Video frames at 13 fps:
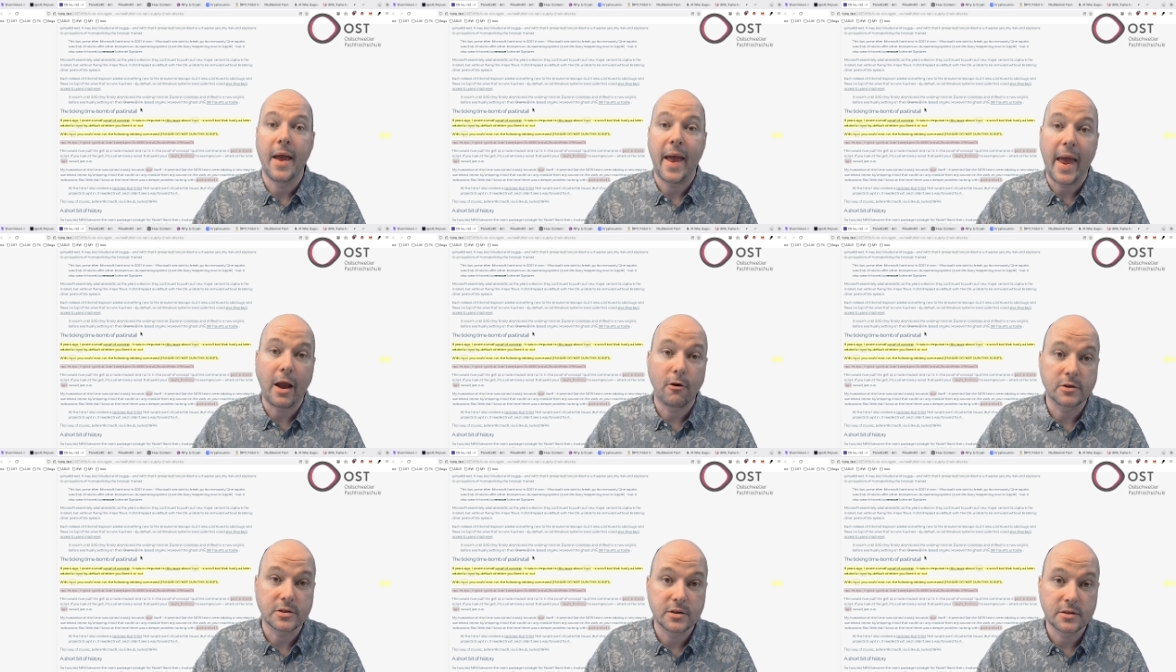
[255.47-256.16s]

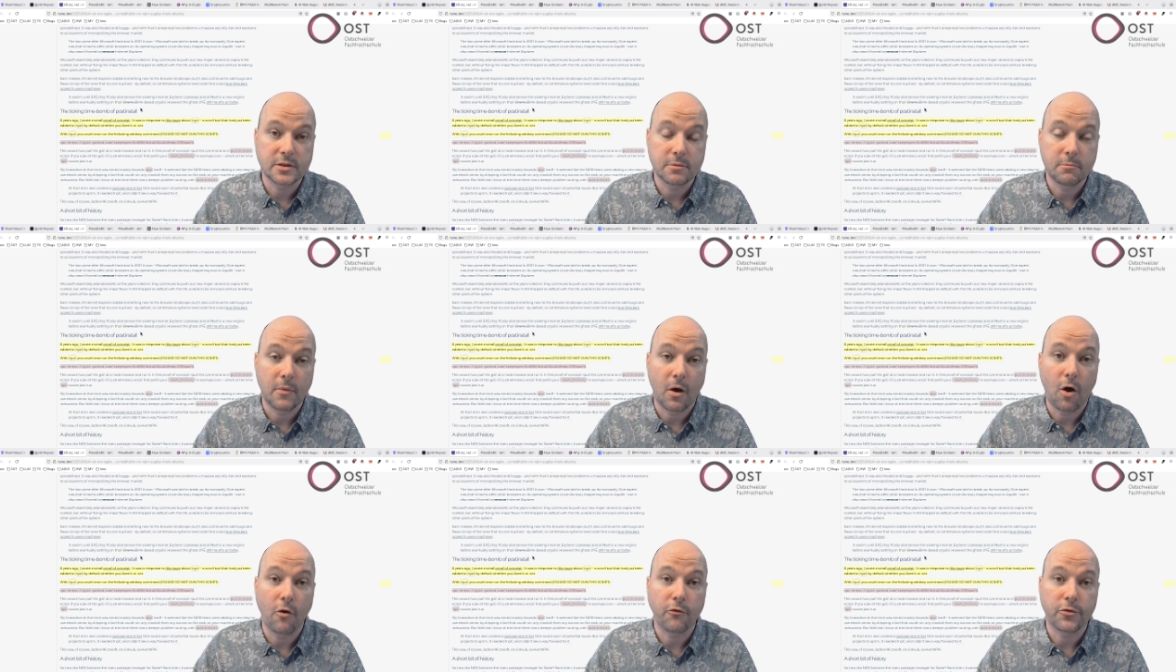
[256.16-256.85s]
ecosystem
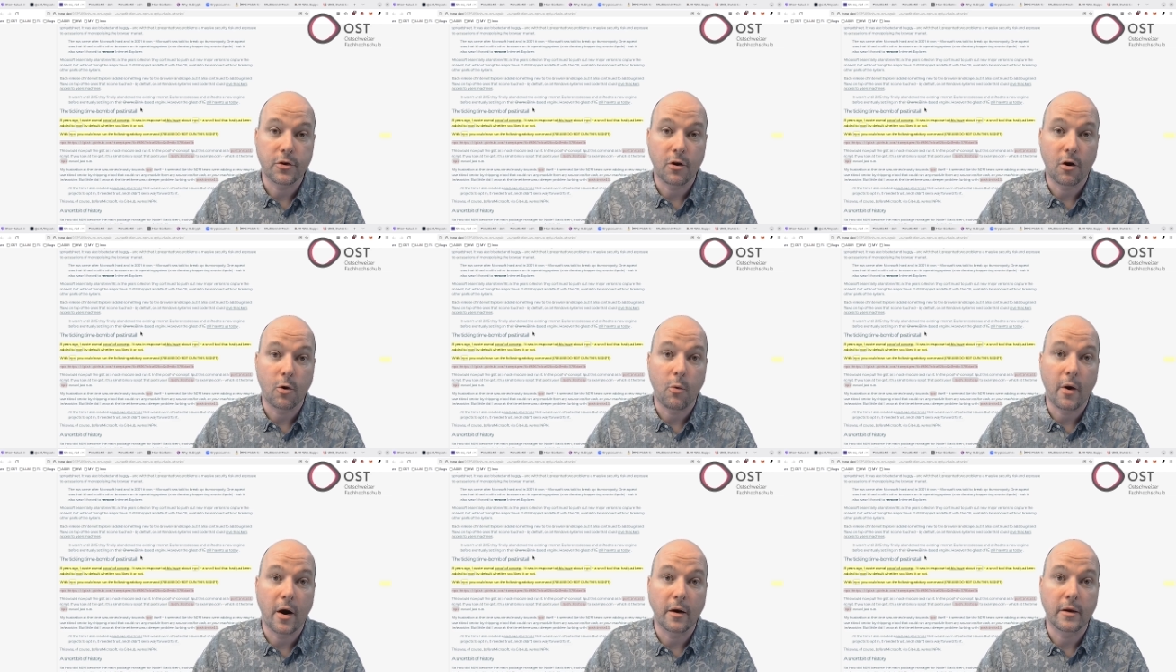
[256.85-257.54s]
after
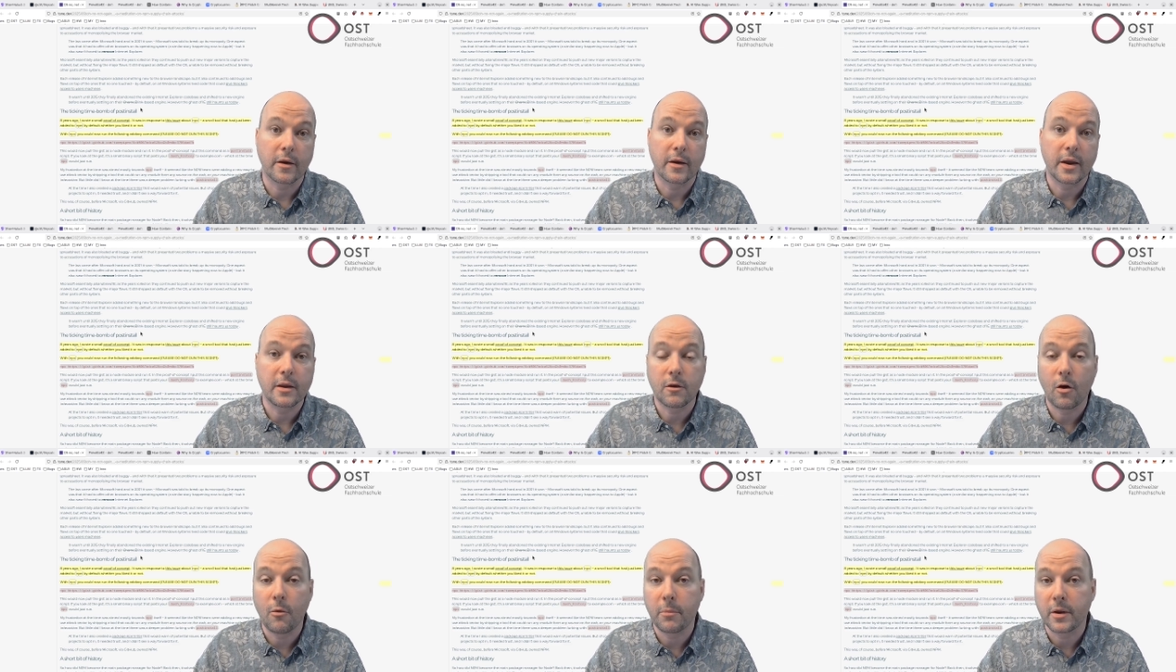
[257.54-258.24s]
acquiring
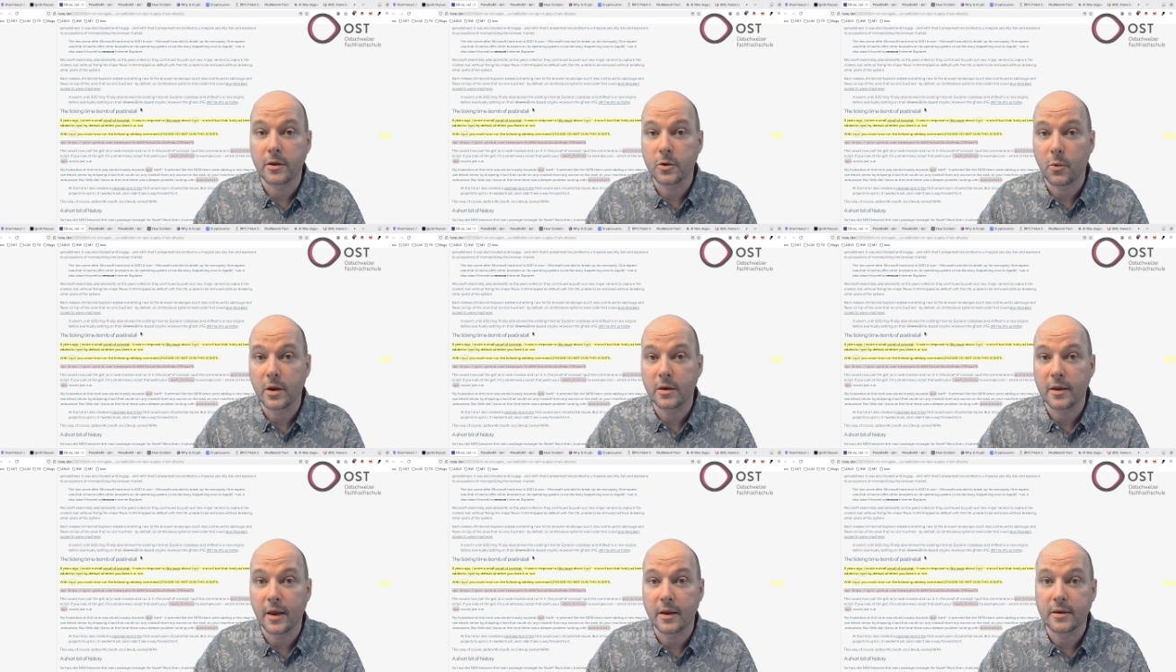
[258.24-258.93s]
GitHub in
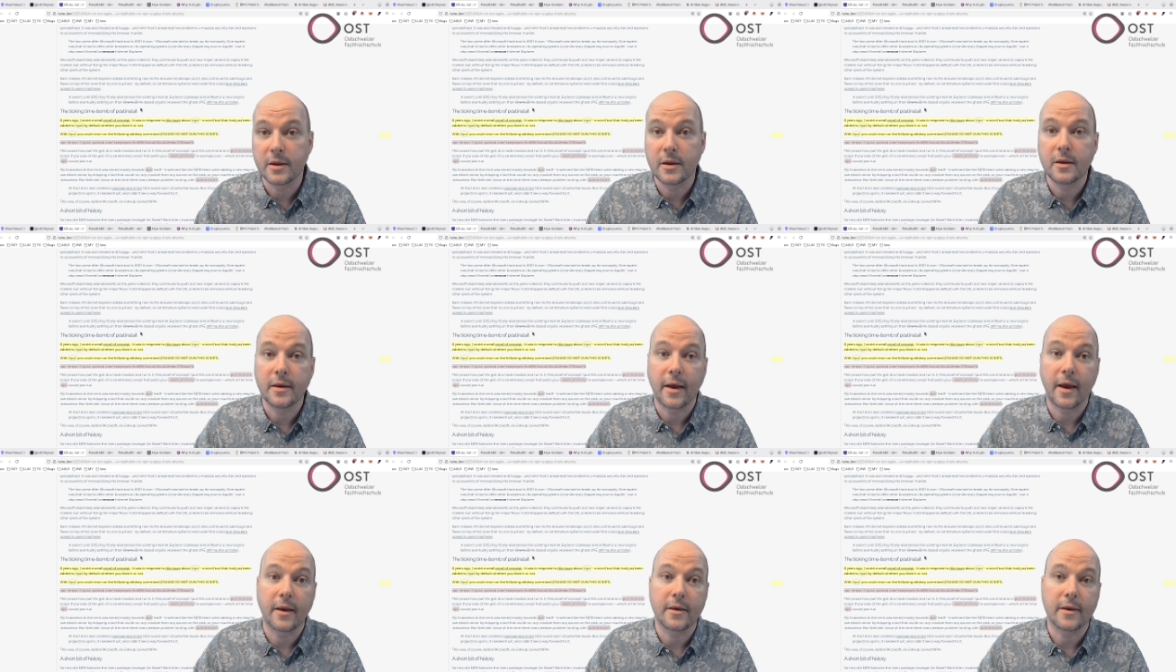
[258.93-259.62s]
2018
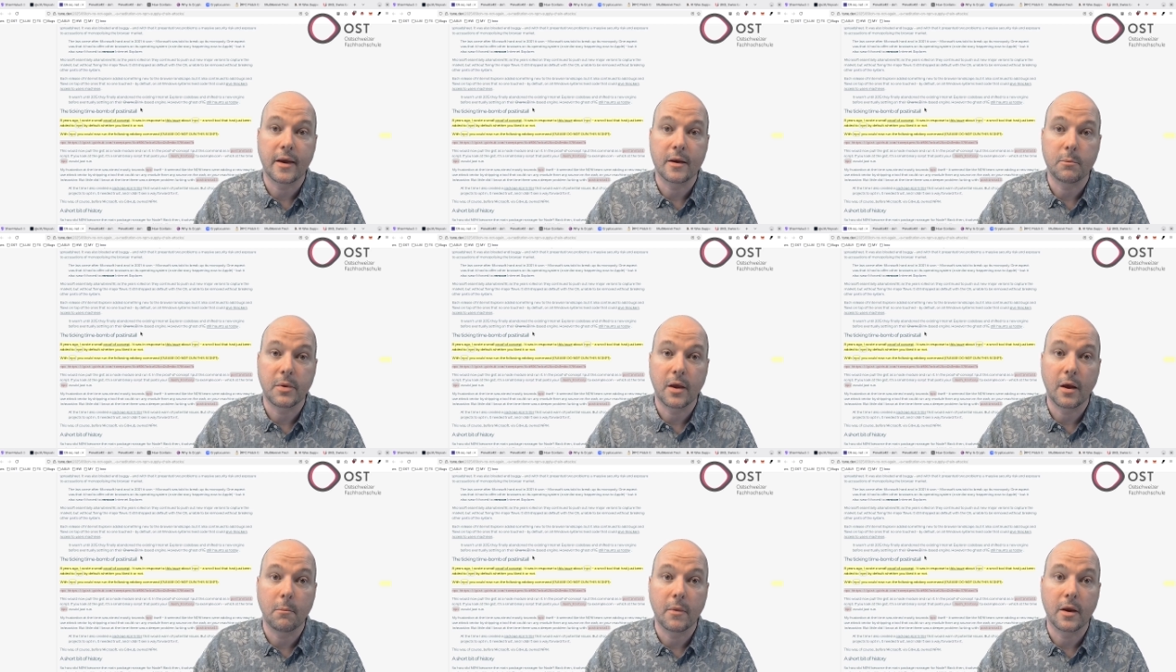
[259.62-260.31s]
and
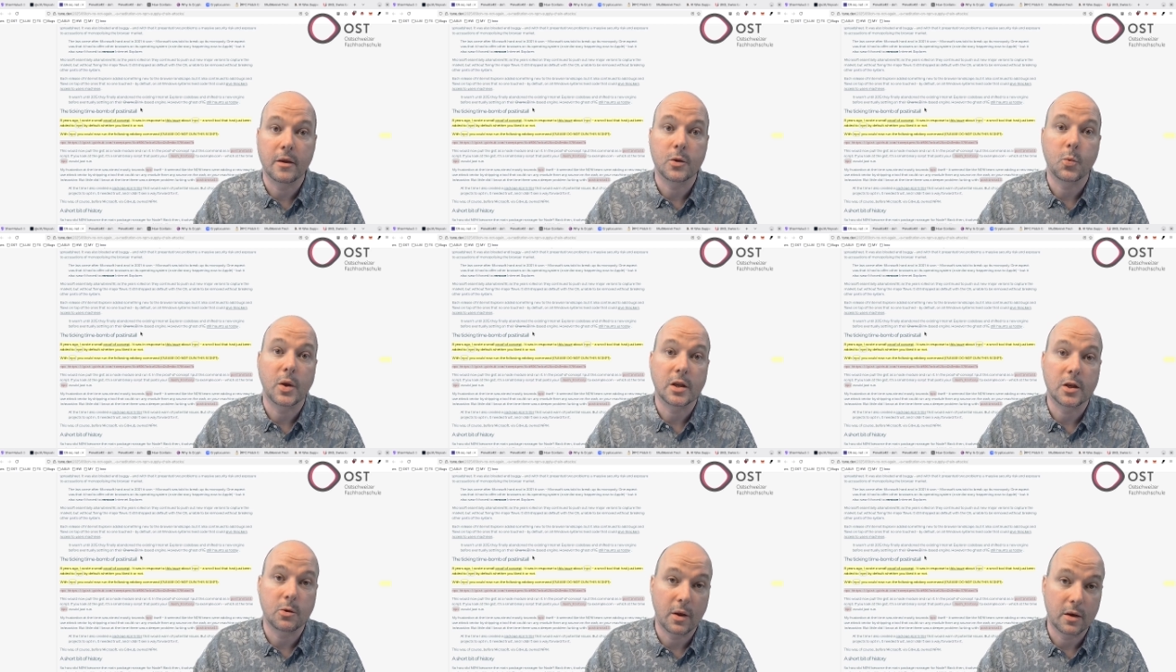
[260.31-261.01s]
NPM in
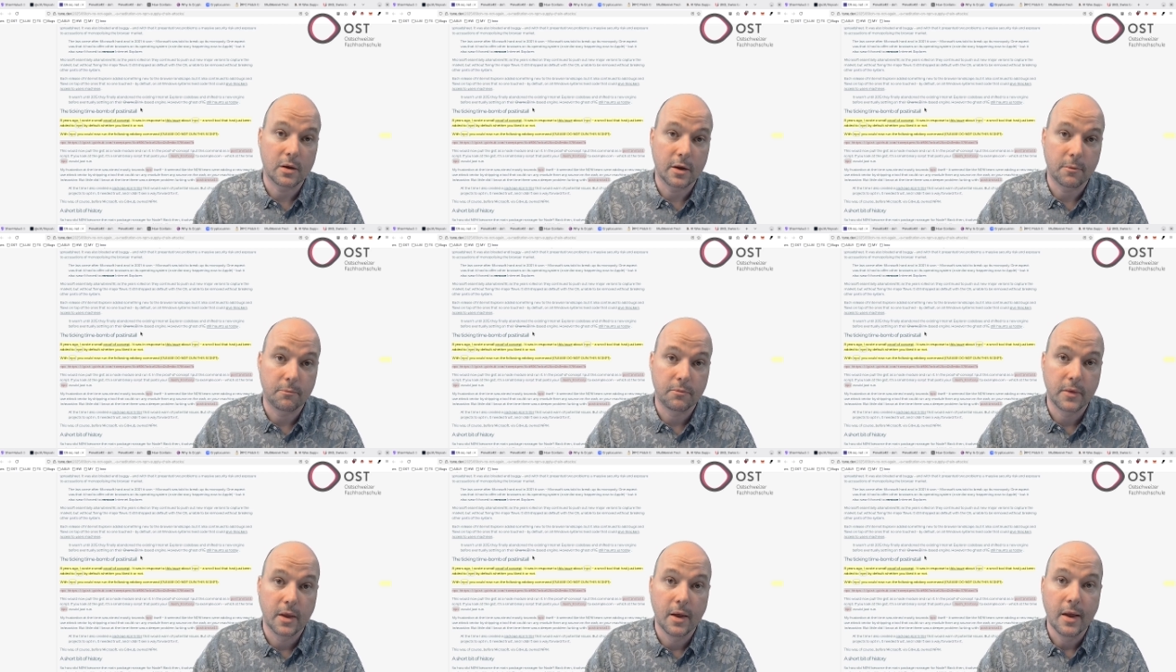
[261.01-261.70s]
2020.
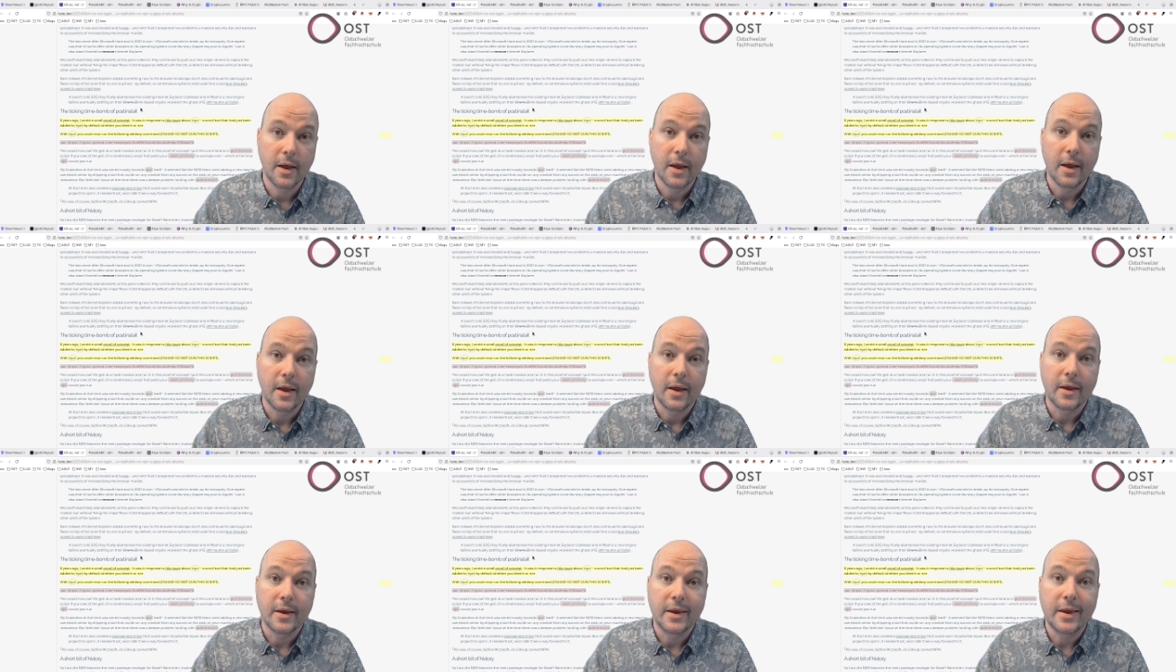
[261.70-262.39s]

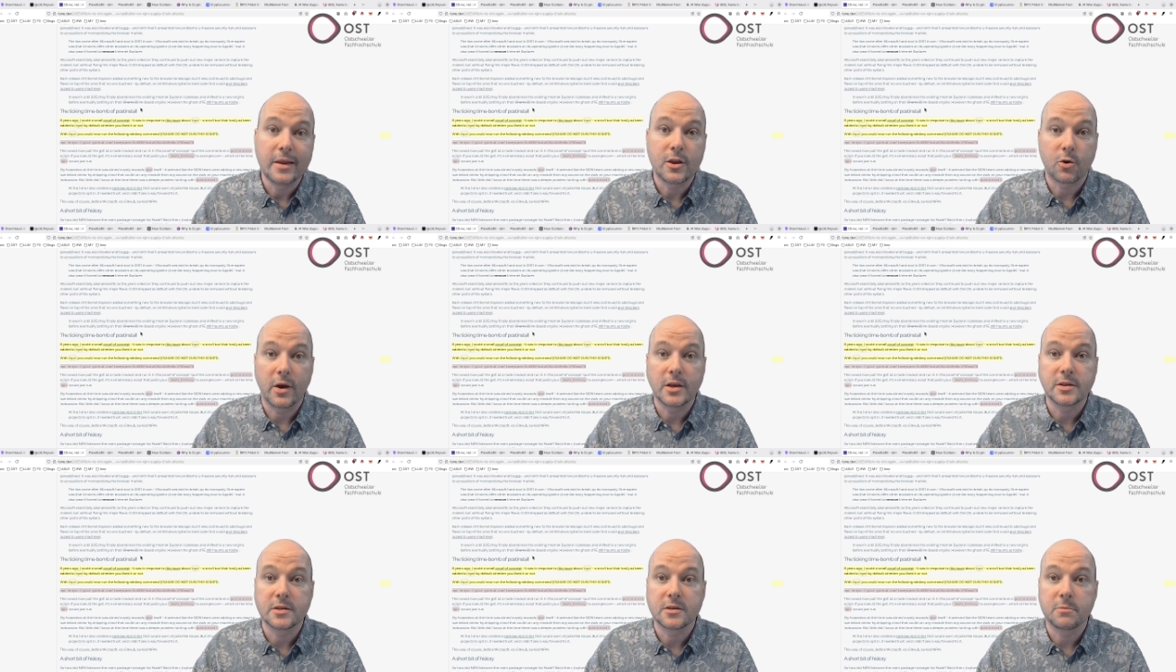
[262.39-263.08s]
He
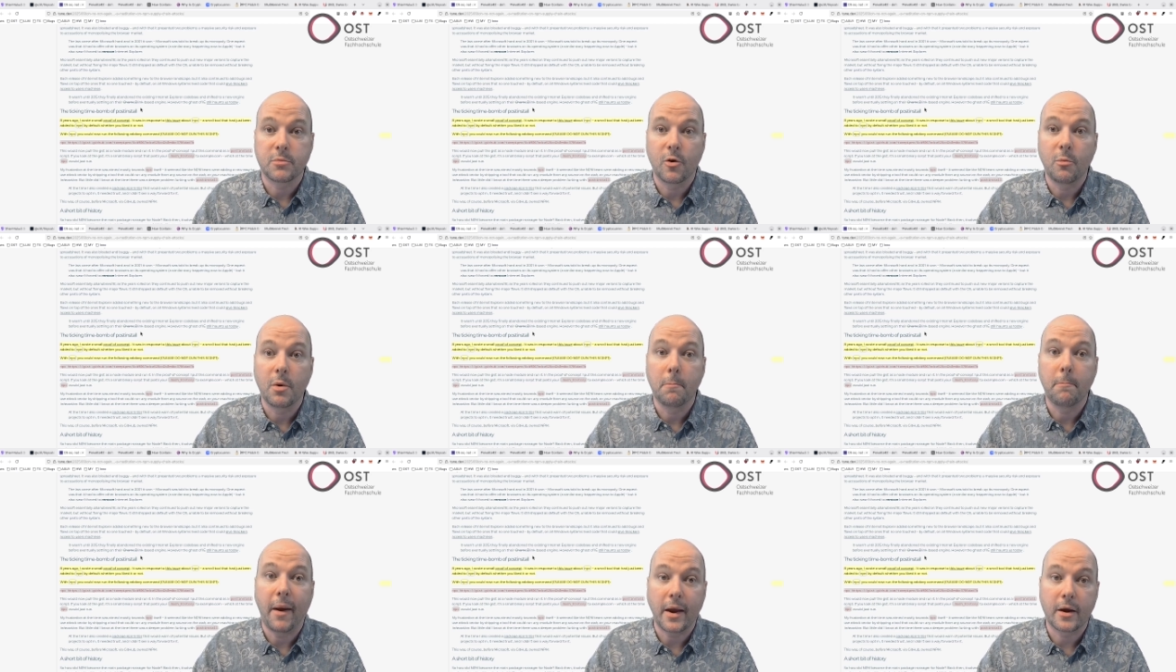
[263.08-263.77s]
traces the
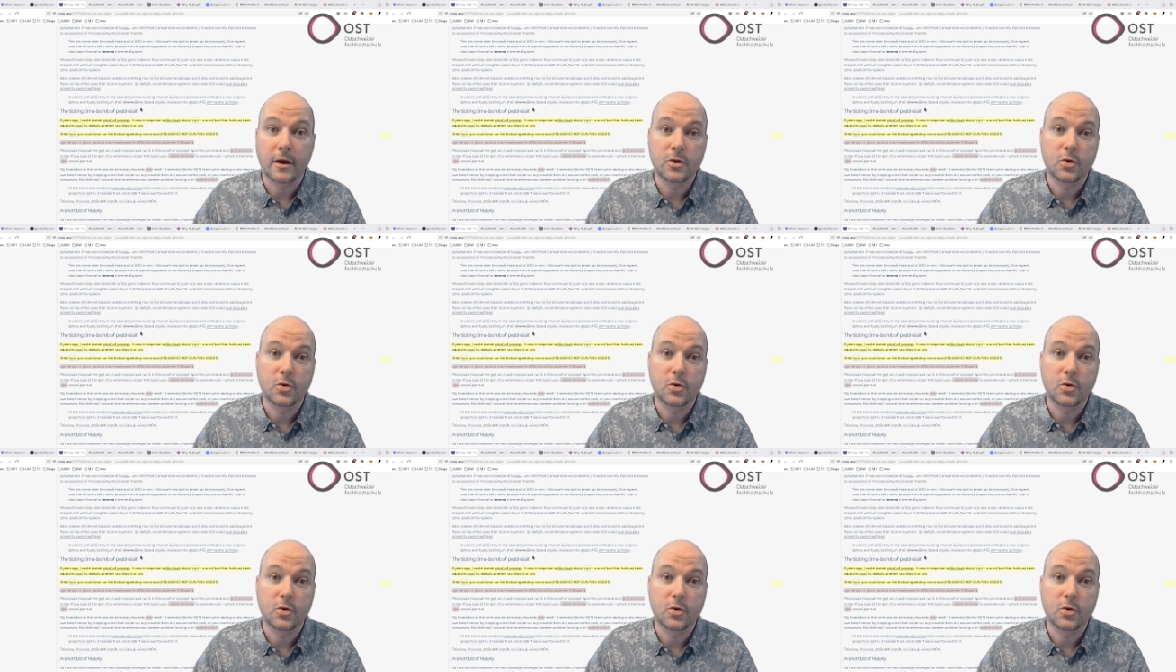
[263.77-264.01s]
problem back